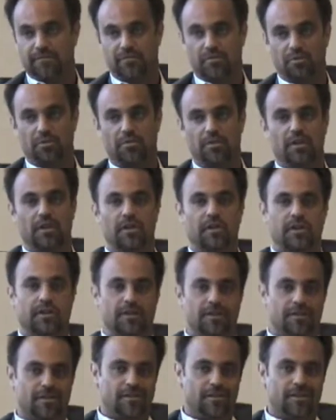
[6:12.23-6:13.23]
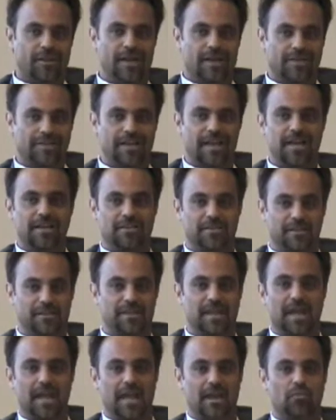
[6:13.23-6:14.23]
So at the end of the
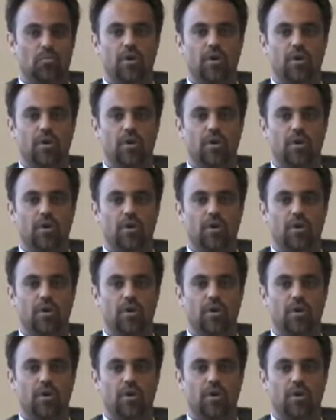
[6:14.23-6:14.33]
day,